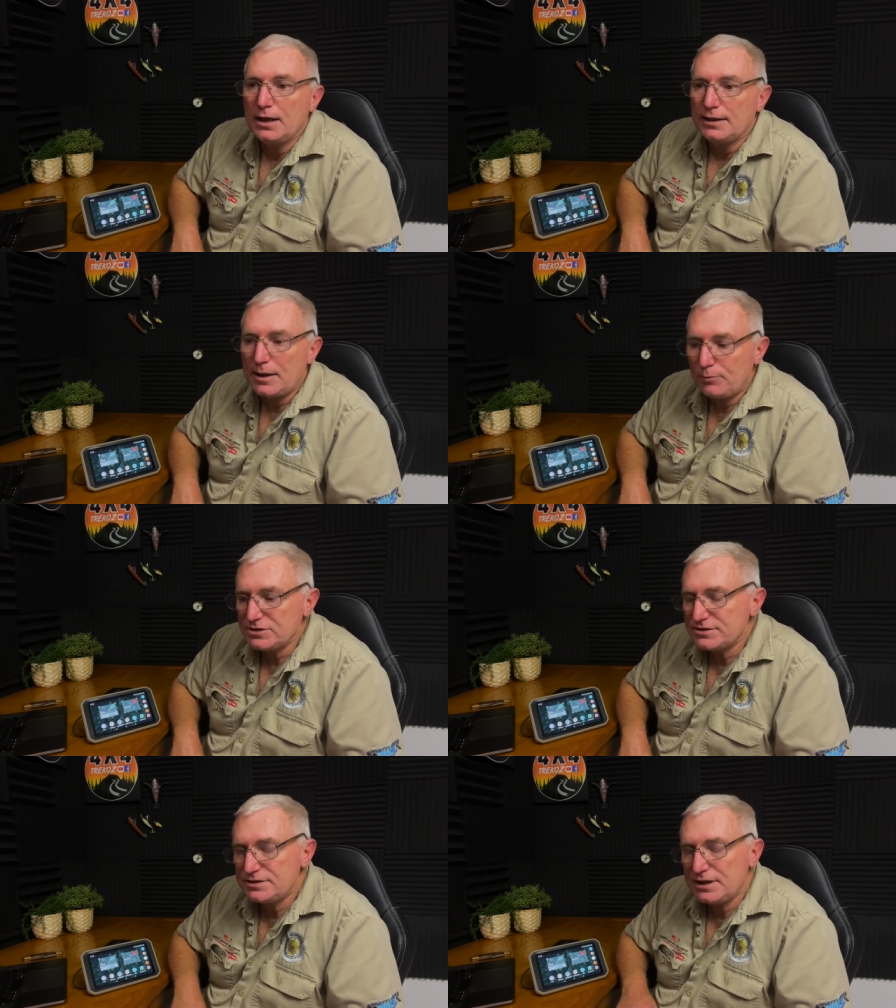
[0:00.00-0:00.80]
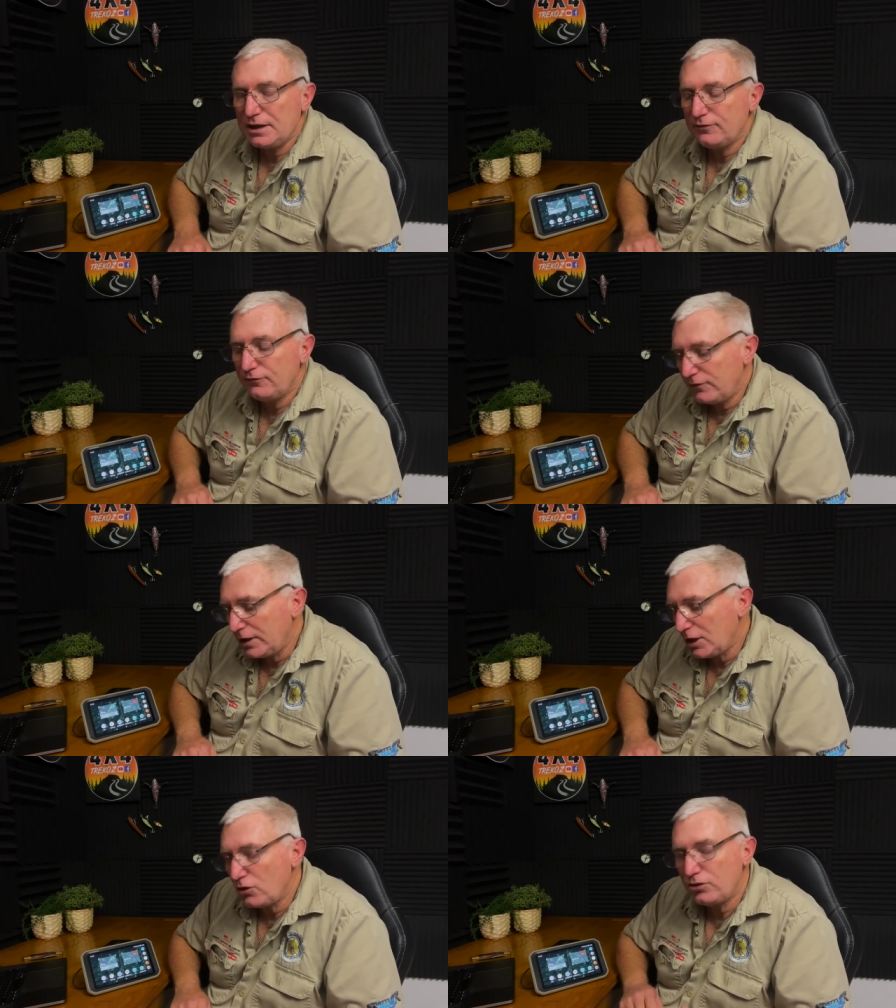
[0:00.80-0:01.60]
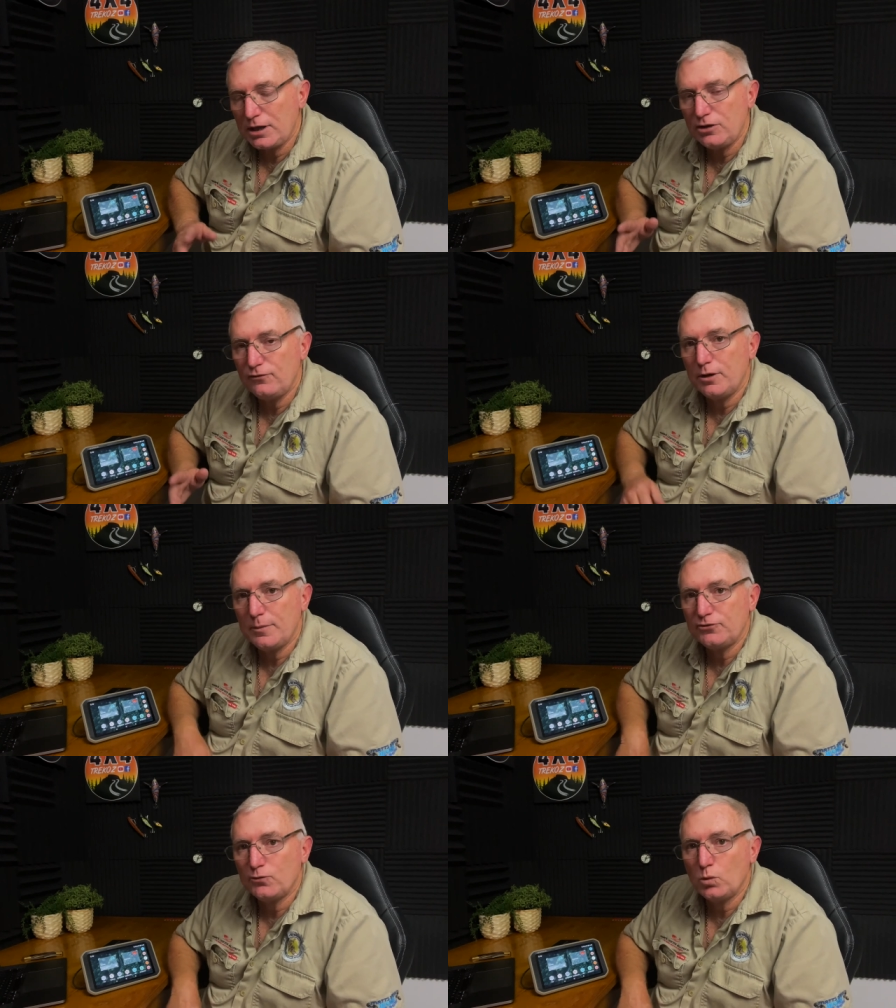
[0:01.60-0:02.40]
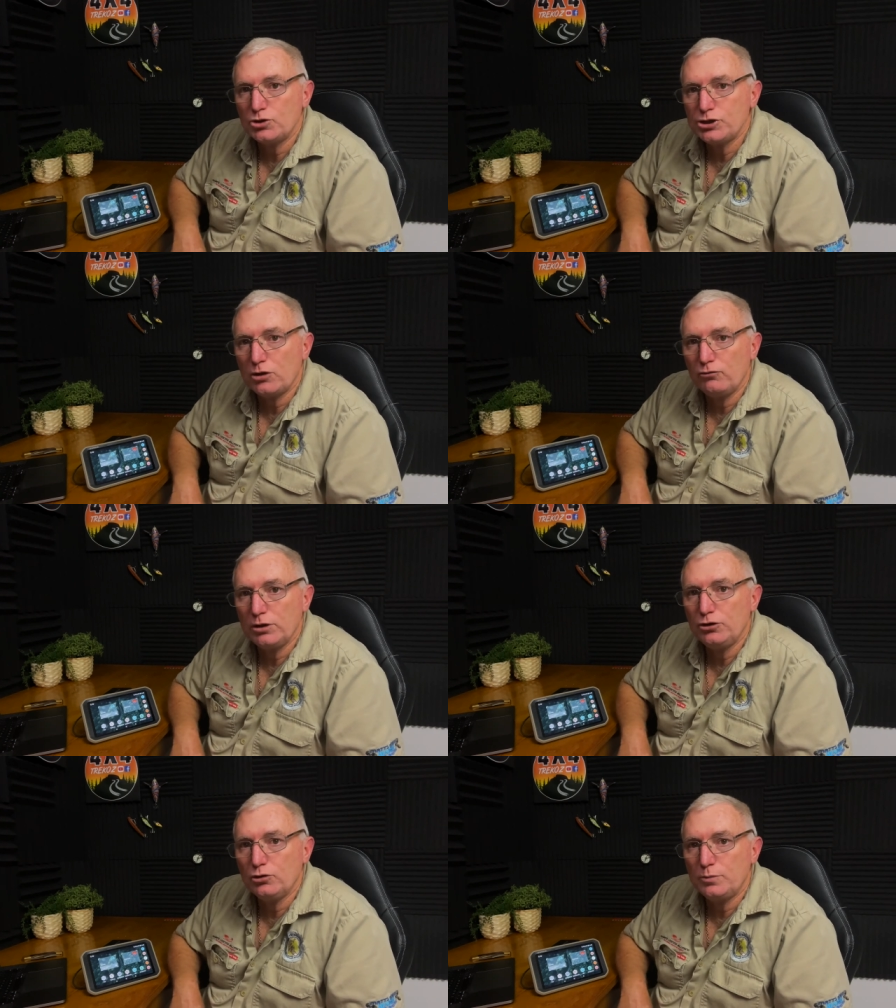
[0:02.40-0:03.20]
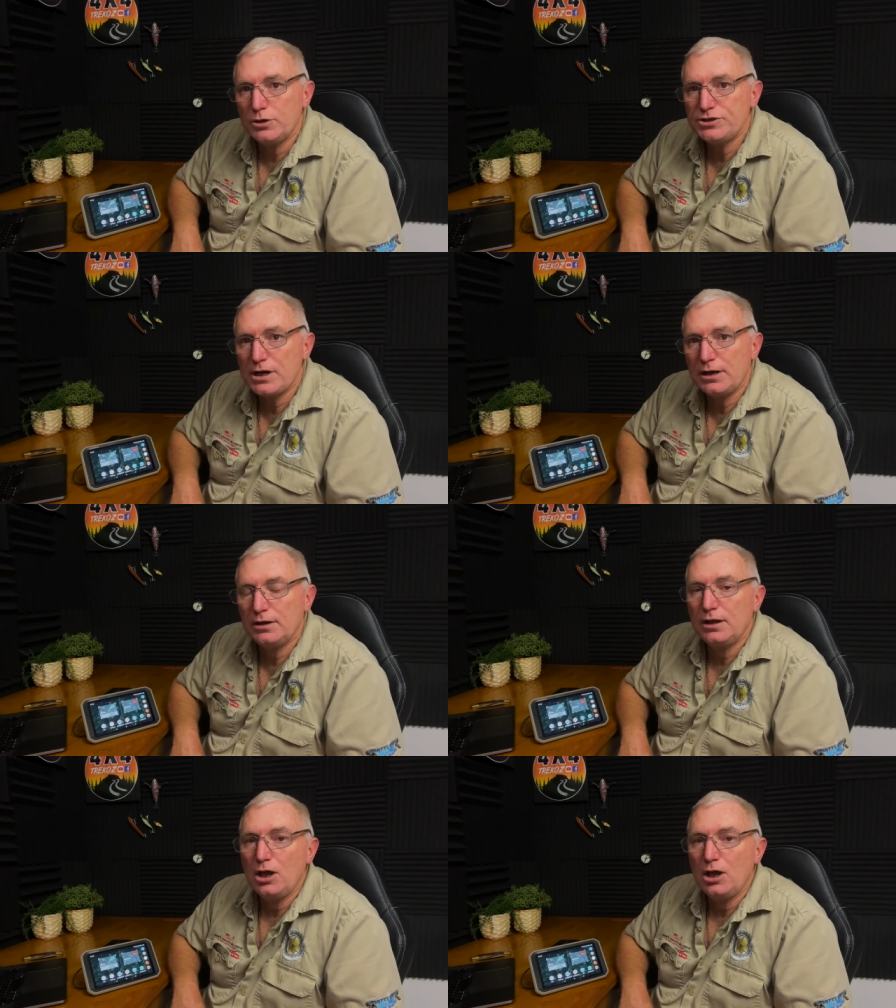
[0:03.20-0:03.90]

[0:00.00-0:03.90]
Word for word: That brings us to the end of the video. Thank you very much for watching. I really do appreciate it.